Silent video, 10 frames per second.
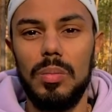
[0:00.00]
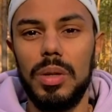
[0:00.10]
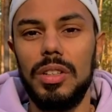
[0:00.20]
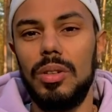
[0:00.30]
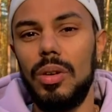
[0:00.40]

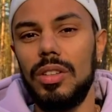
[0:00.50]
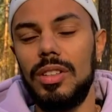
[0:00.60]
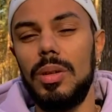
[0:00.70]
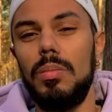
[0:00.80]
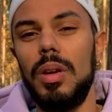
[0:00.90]
but not
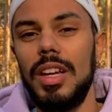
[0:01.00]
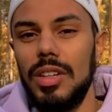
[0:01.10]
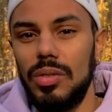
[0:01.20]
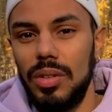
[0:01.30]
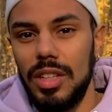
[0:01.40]
the
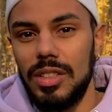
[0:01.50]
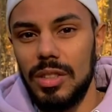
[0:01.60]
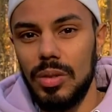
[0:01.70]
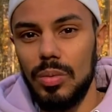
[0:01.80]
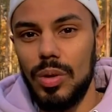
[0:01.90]
main reason
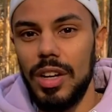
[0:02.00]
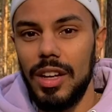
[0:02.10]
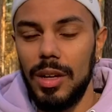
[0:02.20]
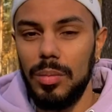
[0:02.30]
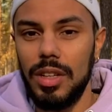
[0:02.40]
why
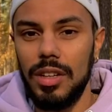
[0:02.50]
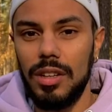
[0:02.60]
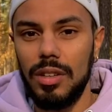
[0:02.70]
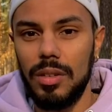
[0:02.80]
I'm here.